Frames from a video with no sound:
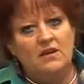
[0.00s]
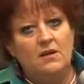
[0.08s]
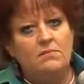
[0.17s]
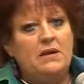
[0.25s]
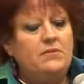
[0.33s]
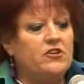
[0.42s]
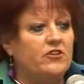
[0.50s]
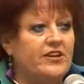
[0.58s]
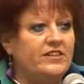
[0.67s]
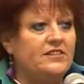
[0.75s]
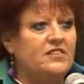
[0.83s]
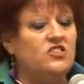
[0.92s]
maybe your air
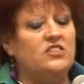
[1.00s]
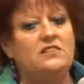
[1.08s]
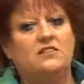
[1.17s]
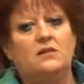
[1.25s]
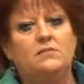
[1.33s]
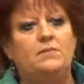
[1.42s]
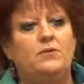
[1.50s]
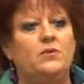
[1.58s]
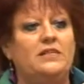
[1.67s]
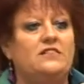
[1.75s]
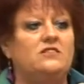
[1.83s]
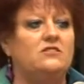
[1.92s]
conditioning, some might be
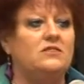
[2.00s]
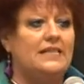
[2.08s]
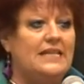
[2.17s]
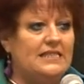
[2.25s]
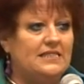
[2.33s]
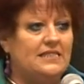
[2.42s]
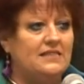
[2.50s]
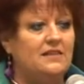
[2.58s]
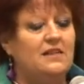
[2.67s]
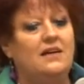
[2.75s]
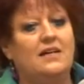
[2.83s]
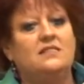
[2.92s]
willing to do the lighting,
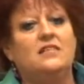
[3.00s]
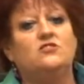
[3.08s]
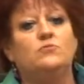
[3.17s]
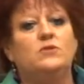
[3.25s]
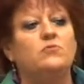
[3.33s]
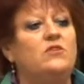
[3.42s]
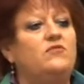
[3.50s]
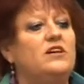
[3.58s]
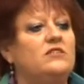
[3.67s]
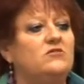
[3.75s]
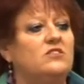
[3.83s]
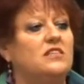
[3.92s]
etc. But we
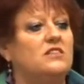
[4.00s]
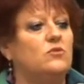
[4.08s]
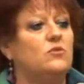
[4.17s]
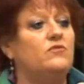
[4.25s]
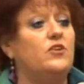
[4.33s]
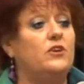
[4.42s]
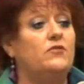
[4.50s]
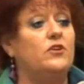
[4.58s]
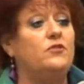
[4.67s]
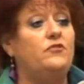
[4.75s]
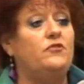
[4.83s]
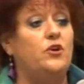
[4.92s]
found that there were very,
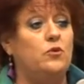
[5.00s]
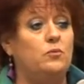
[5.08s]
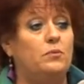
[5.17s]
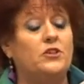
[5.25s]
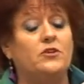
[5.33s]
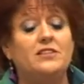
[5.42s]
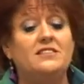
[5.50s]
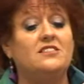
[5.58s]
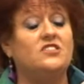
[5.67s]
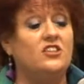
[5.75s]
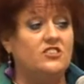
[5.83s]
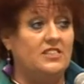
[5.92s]
very few. But there is
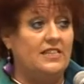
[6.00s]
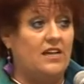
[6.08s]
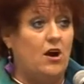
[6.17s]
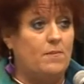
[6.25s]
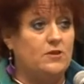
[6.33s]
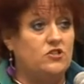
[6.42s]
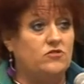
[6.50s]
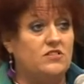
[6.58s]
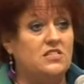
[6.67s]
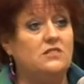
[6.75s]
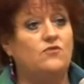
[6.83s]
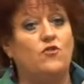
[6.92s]
certainly
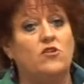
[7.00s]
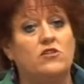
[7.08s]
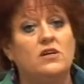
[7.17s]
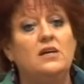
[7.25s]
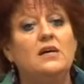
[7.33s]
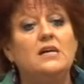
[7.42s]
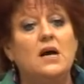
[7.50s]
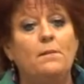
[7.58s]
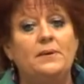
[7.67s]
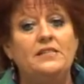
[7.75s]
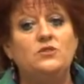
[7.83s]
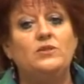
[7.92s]
opportunities for
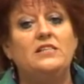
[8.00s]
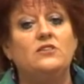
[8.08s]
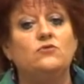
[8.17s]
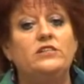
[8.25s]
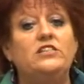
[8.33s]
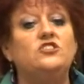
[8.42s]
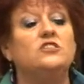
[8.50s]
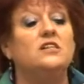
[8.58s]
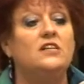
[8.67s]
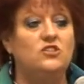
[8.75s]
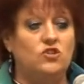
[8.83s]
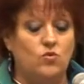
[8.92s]
companies within the region
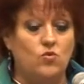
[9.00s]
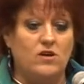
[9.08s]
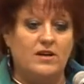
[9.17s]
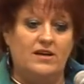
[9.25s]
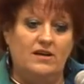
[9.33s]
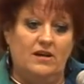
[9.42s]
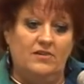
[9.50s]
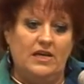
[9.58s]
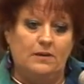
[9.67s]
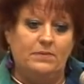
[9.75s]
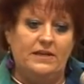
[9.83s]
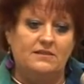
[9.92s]
to work on
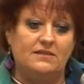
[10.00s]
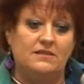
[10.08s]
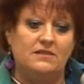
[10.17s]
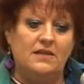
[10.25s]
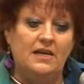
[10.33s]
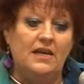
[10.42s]
that basis.